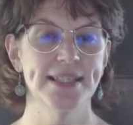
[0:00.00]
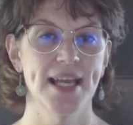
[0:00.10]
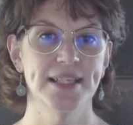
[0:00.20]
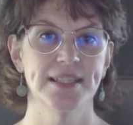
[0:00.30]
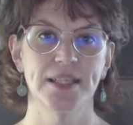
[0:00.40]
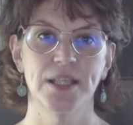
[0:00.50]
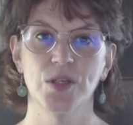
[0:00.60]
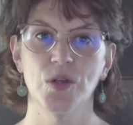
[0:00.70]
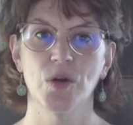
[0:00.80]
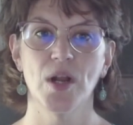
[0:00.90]
signs that the
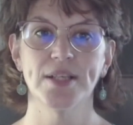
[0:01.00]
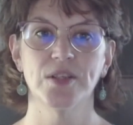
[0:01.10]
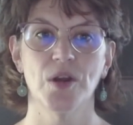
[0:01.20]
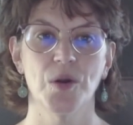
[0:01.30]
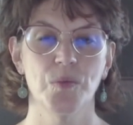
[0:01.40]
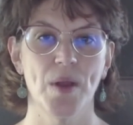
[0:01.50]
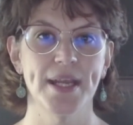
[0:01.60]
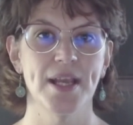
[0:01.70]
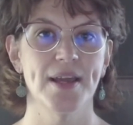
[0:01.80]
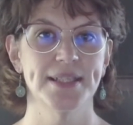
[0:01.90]
neurons are
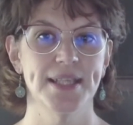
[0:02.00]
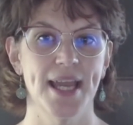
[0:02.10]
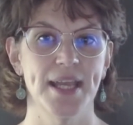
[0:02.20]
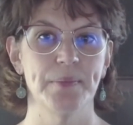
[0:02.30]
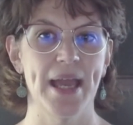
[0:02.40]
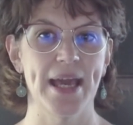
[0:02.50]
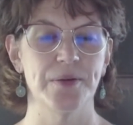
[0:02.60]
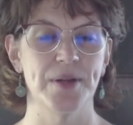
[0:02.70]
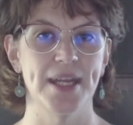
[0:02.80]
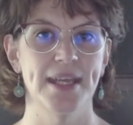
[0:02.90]
running on a dying
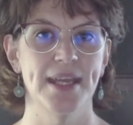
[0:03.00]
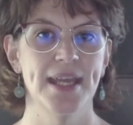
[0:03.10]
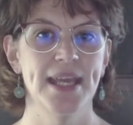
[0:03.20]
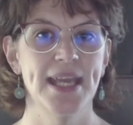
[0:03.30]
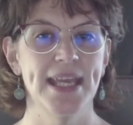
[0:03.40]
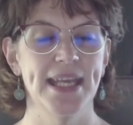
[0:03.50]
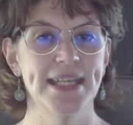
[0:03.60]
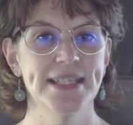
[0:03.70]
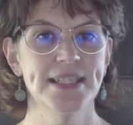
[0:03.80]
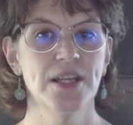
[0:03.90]
battery.
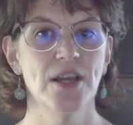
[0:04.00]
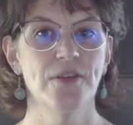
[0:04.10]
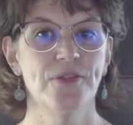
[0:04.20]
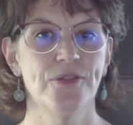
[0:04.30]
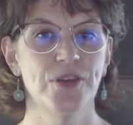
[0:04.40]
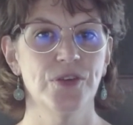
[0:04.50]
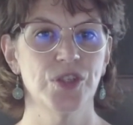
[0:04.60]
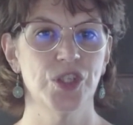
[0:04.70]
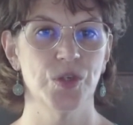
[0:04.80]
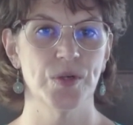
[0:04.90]
It isn't a fuel
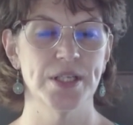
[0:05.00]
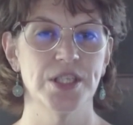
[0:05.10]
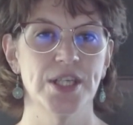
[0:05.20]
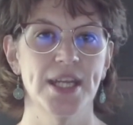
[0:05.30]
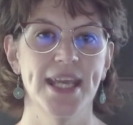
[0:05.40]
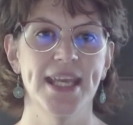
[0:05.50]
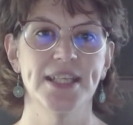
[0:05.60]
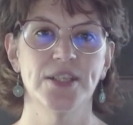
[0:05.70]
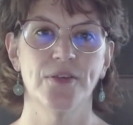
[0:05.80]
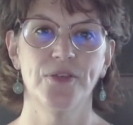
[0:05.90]
shortage,
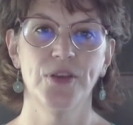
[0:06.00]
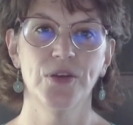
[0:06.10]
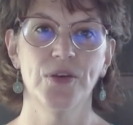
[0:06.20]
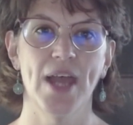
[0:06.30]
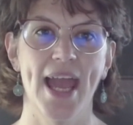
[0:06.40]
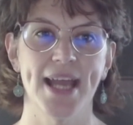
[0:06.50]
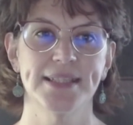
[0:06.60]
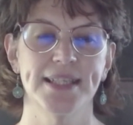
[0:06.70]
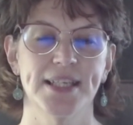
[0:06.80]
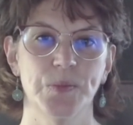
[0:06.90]
it's a fuel
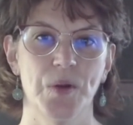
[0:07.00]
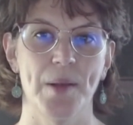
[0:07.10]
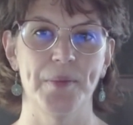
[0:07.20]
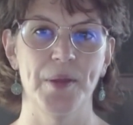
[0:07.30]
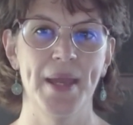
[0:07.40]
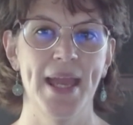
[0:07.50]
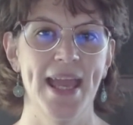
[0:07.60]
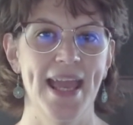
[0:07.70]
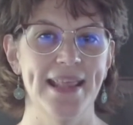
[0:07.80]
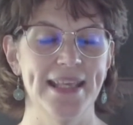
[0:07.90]
access problem,
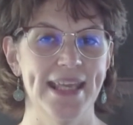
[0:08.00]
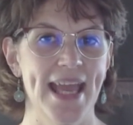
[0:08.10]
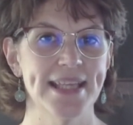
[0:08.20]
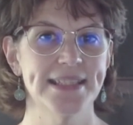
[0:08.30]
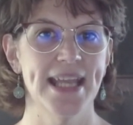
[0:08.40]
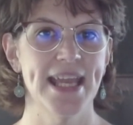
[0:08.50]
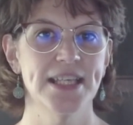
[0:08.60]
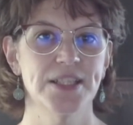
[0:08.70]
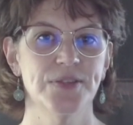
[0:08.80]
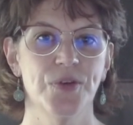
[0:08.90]
and the gas
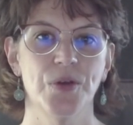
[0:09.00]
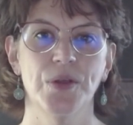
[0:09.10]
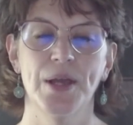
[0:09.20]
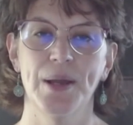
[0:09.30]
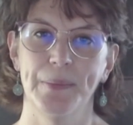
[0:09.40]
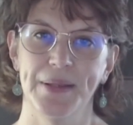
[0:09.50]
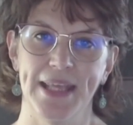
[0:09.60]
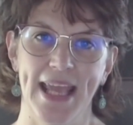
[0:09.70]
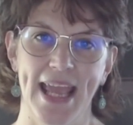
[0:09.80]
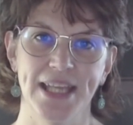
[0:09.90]
tank is full, but
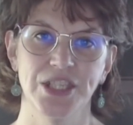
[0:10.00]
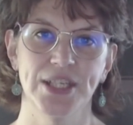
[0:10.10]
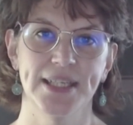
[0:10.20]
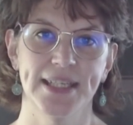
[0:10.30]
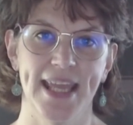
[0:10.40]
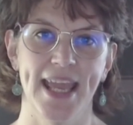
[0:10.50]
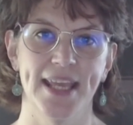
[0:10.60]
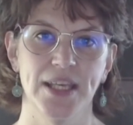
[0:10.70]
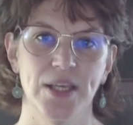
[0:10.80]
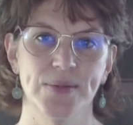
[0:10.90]
the engine
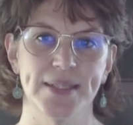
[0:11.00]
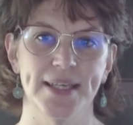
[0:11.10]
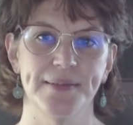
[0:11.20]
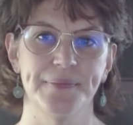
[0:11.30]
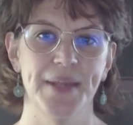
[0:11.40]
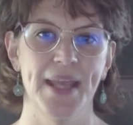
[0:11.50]
can't use it.